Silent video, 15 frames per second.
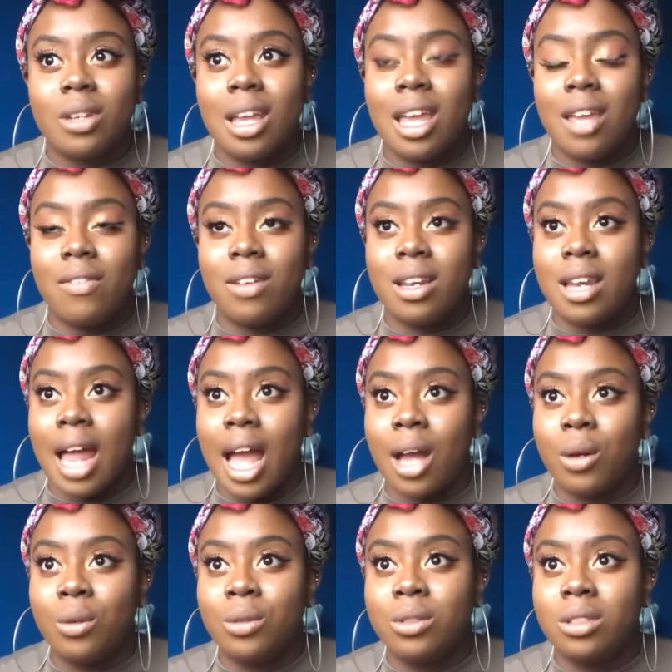Even
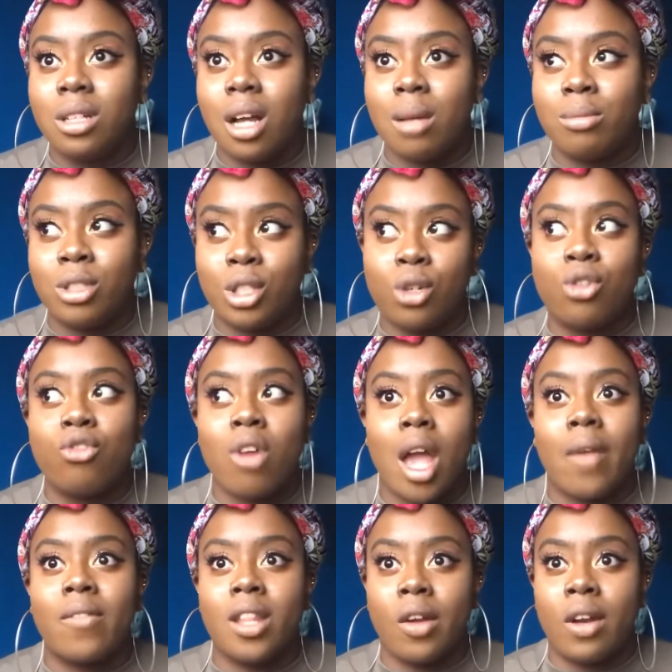now, I'm still
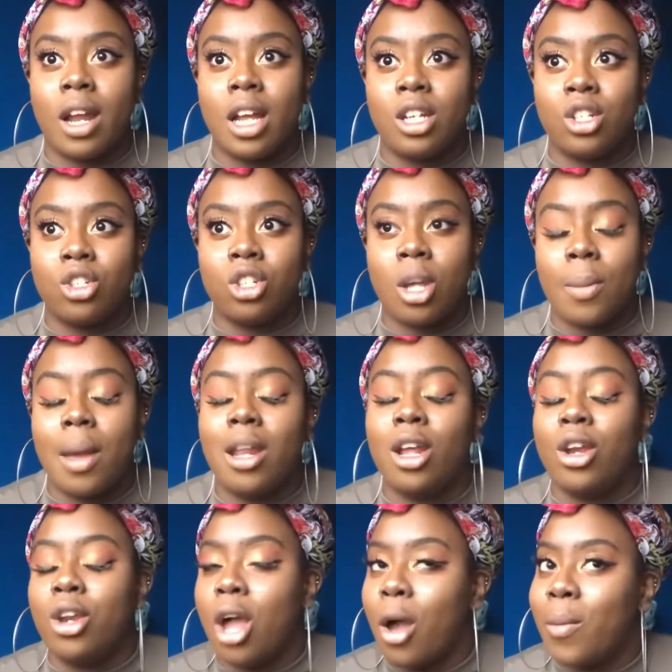craving that relationship, and
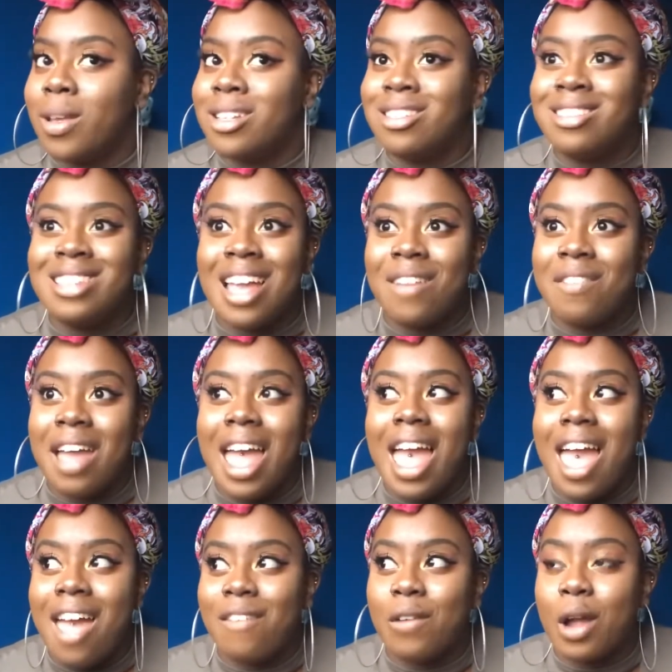I know he's never
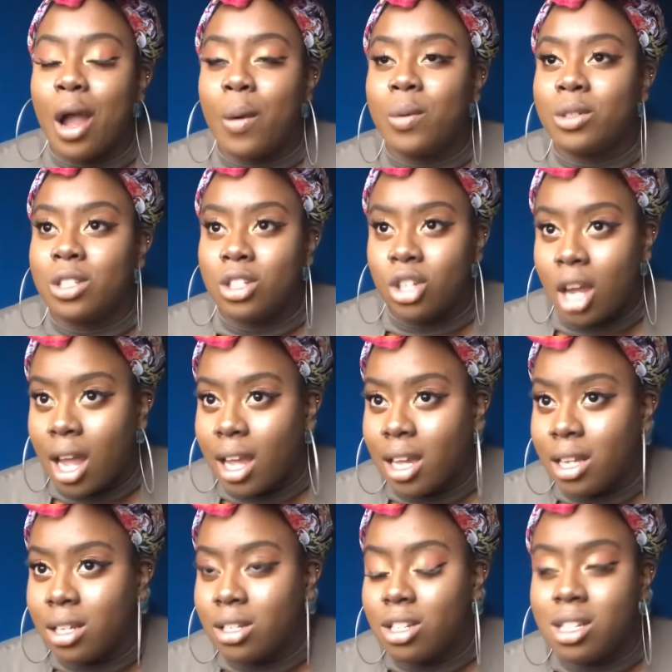ever going to
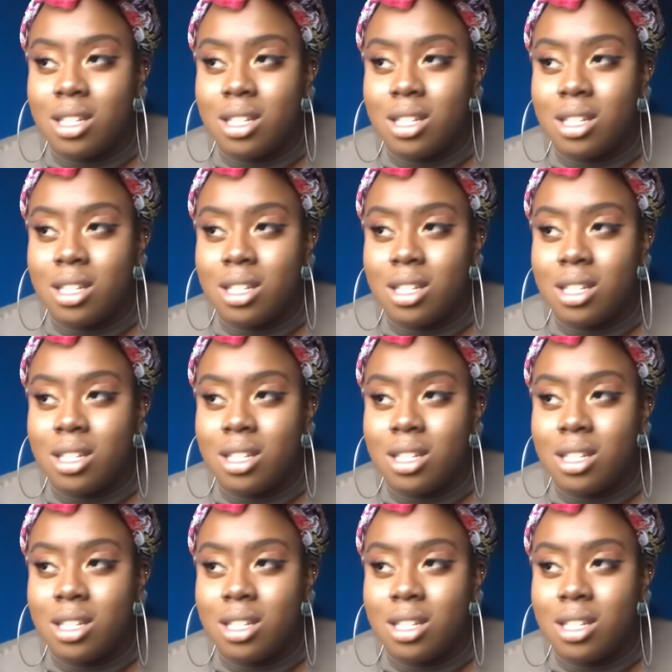change.